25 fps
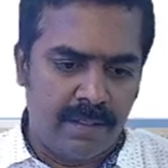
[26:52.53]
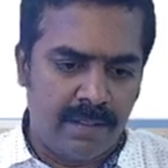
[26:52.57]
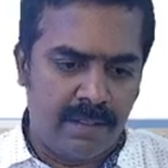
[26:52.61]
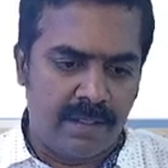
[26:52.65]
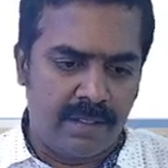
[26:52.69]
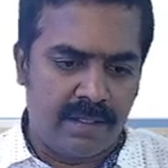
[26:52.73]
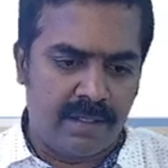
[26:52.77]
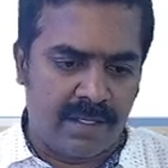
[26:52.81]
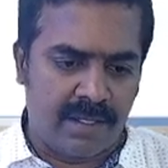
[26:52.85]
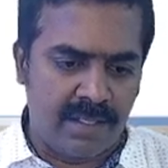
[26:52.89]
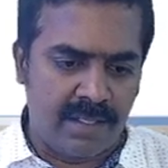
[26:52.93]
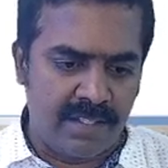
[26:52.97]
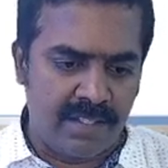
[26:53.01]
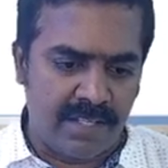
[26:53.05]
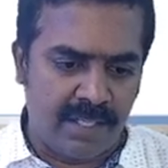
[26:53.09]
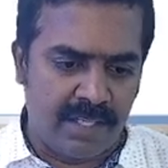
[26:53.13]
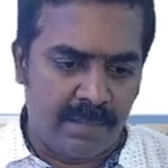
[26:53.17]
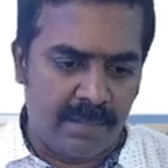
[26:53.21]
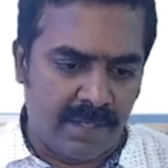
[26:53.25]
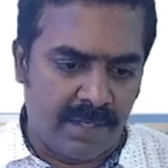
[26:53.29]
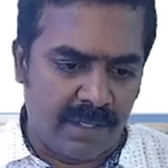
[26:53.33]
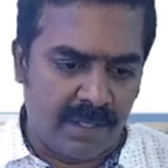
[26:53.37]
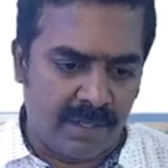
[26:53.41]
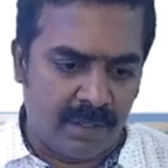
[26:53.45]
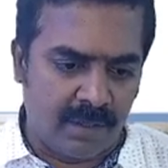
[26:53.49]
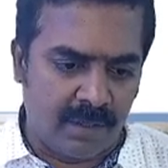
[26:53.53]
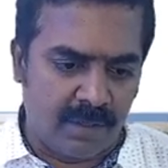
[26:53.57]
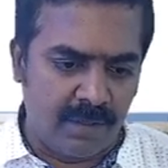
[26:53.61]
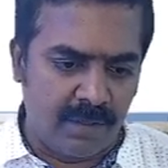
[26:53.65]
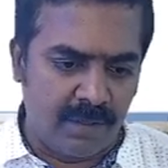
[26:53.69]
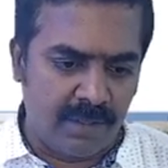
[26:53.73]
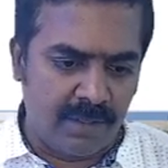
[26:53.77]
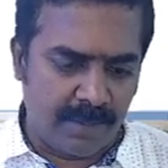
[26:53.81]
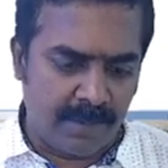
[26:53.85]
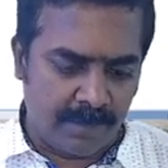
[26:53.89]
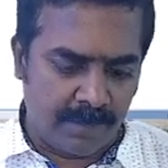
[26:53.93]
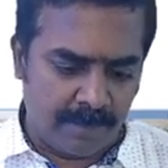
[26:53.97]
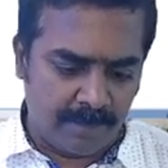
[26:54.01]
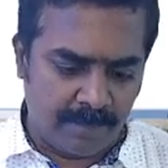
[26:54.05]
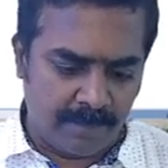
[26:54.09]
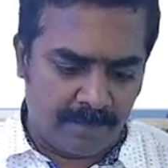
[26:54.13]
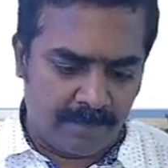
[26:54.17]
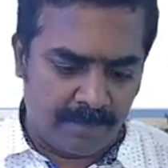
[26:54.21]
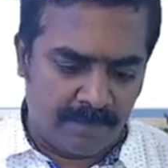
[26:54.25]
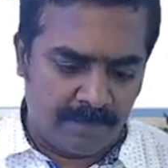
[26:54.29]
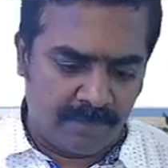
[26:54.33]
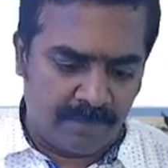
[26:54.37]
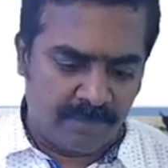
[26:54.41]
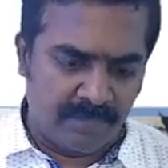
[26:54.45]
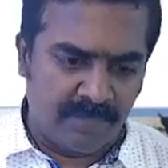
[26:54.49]
Consignment account.
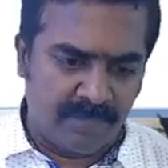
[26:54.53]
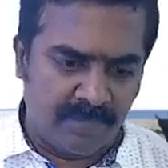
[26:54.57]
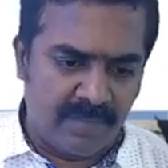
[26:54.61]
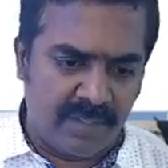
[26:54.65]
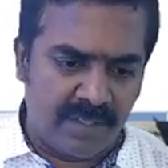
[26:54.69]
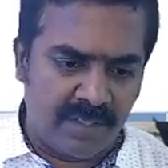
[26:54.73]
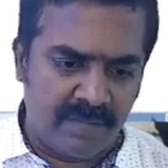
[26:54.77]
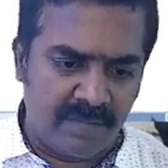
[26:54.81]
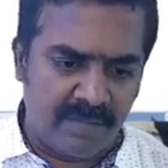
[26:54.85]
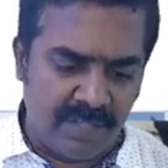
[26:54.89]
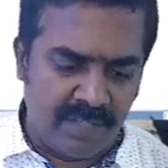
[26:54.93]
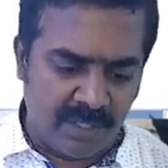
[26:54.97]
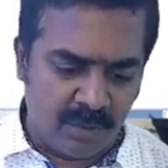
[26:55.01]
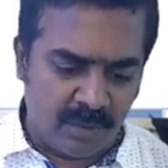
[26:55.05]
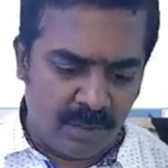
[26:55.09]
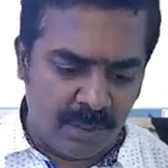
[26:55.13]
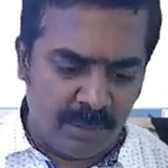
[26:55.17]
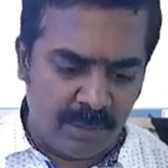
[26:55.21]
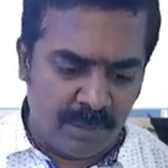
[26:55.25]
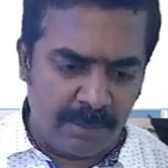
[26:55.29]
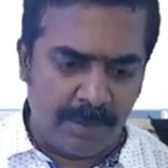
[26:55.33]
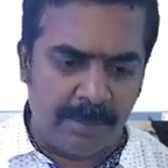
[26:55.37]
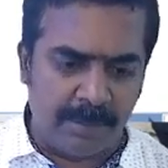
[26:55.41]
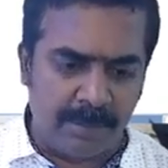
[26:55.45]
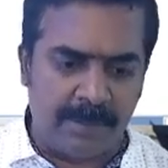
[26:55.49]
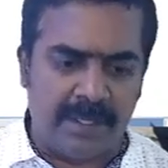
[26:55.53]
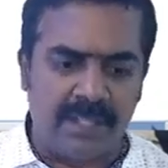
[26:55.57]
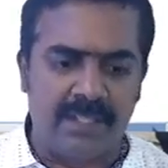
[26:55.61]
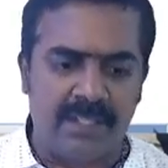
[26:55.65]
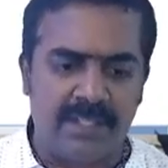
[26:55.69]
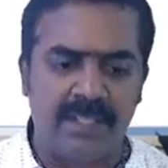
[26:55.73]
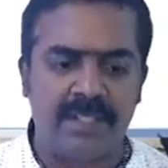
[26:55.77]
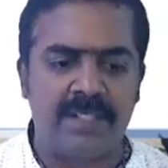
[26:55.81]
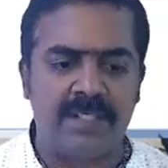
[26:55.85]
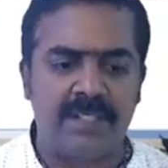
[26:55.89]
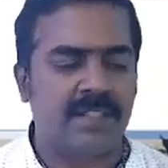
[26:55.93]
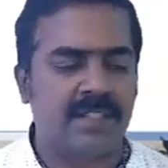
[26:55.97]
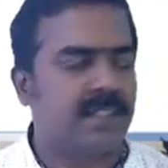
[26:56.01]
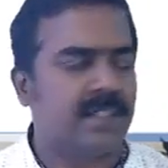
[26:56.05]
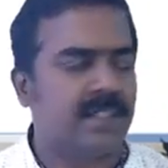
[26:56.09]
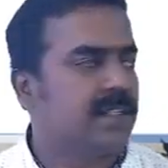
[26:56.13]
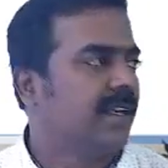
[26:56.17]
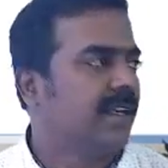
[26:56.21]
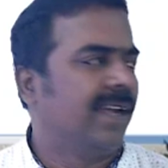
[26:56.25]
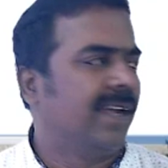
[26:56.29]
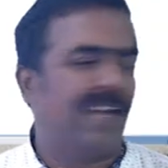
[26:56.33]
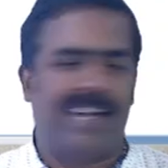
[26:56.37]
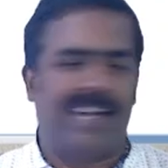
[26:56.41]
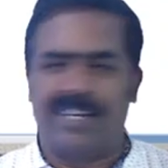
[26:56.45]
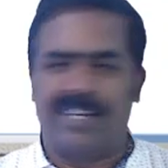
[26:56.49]
We are going to prepare this.
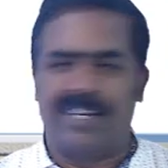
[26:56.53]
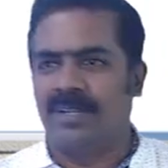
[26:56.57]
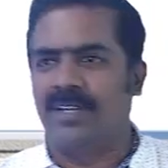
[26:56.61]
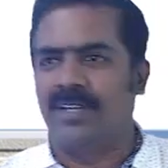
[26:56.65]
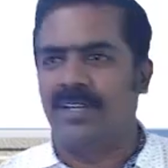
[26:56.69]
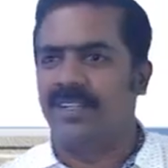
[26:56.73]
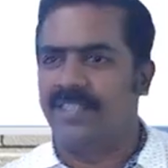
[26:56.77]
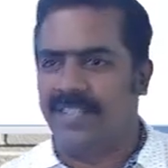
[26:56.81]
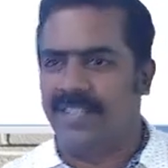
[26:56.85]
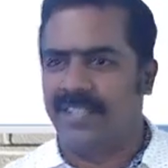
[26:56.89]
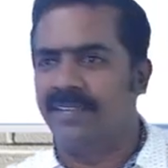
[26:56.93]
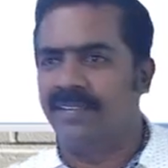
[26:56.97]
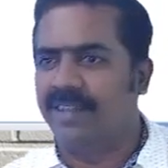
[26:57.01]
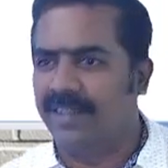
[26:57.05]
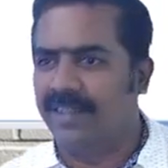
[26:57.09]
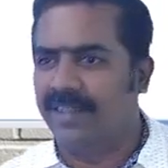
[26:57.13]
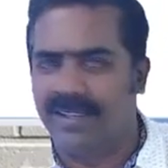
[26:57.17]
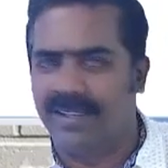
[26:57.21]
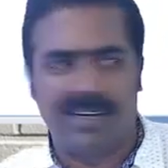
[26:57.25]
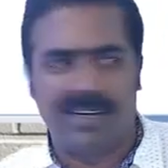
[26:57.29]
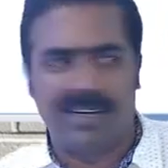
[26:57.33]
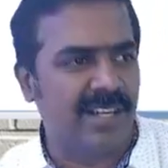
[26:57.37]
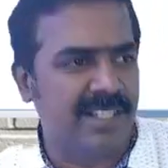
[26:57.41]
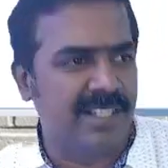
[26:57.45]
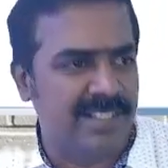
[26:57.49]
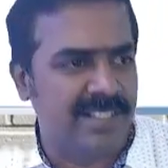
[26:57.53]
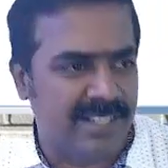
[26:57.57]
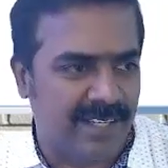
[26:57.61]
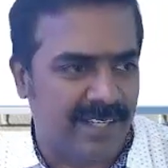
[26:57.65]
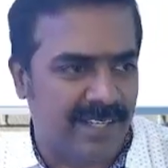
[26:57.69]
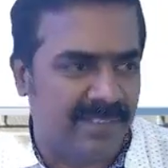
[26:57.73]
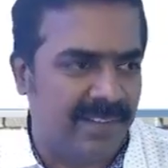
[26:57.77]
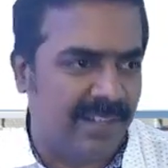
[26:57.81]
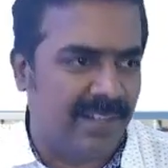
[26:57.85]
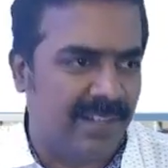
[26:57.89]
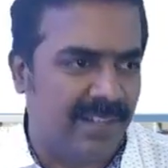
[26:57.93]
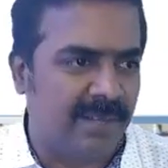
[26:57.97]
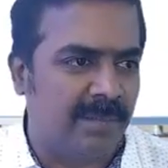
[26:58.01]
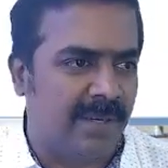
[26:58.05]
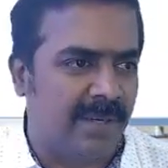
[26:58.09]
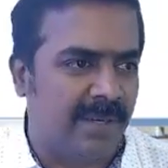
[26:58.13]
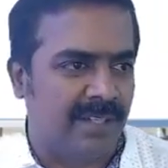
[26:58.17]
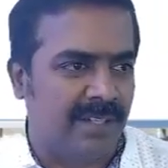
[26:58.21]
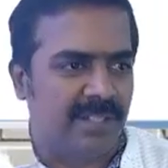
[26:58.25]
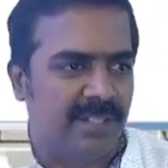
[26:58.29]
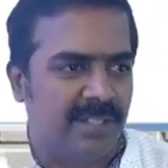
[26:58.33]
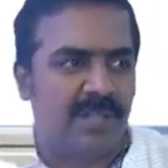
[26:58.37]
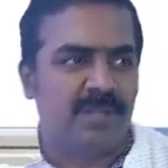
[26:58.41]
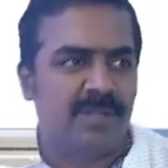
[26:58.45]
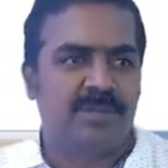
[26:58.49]
Actually, the knowledge but
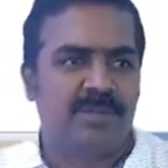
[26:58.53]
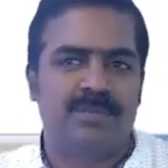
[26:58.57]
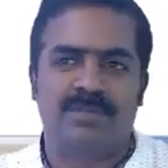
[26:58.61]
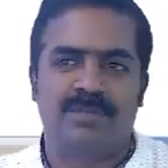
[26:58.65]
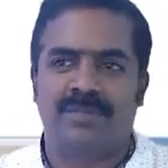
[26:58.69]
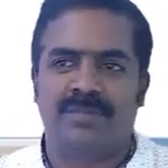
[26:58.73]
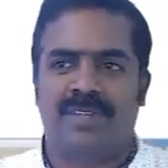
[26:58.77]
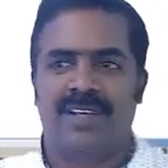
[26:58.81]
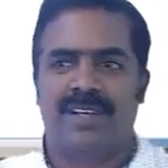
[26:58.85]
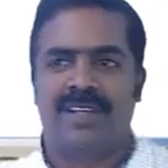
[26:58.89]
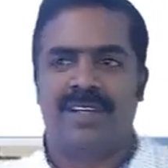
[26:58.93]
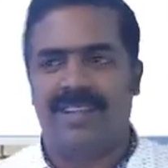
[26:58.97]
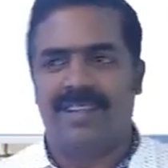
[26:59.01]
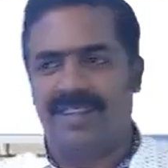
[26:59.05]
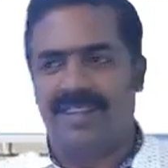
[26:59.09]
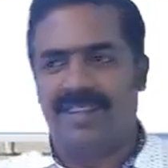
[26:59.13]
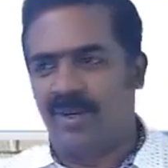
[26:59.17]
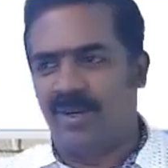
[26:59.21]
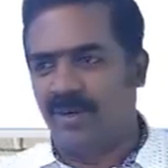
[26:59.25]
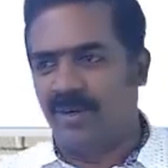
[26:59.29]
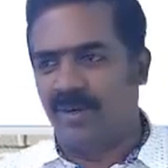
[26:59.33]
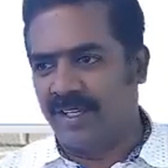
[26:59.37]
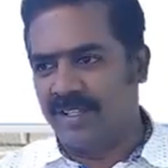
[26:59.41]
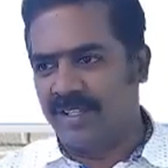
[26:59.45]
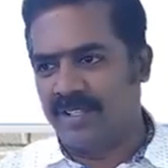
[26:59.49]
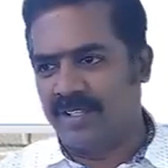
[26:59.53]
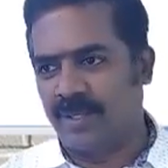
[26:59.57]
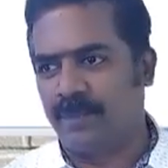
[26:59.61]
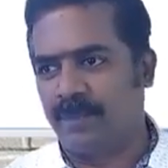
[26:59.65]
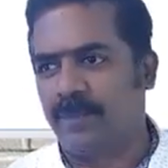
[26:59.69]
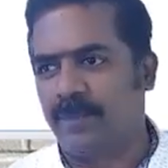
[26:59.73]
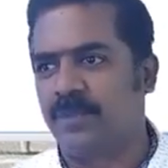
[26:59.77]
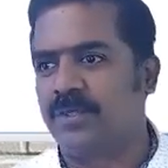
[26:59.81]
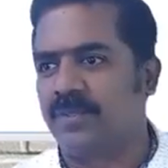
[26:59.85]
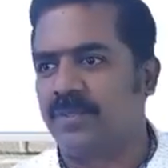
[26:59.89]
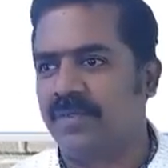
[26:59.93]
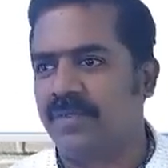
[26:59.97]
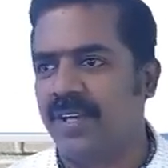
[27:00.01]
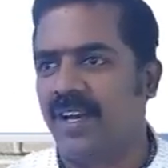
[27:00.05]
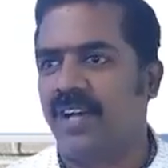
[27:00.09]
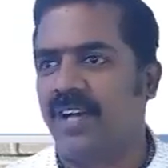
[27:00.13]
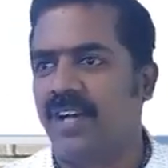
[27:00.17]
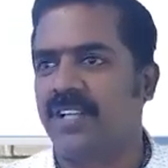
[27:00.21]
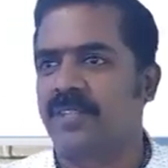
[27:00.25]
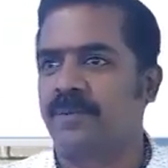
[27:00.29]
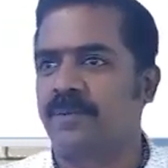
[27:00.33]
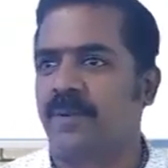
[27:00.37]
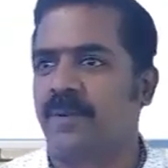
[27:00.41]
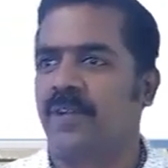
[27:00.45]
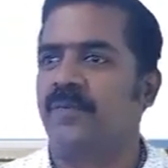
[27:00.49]
okay, suppose they
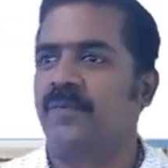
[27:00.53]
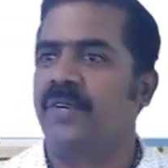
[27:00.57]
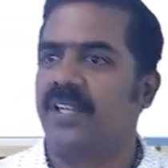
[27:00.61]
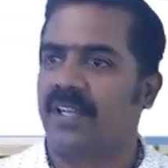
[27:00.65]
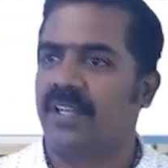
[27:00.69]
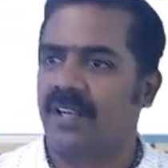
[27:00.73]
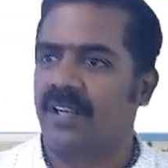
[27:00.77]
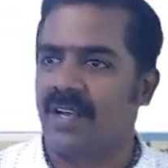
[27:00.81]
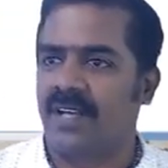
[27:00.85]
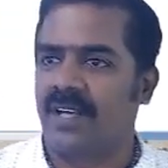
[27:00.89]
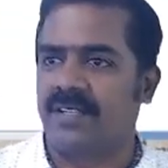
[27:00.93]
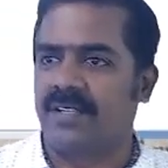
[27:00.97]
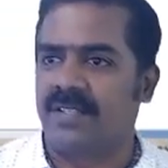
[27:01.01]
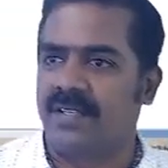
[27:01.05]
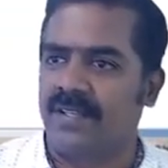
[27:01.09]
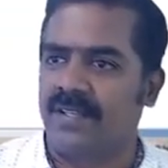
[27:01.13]
ask profit or loss in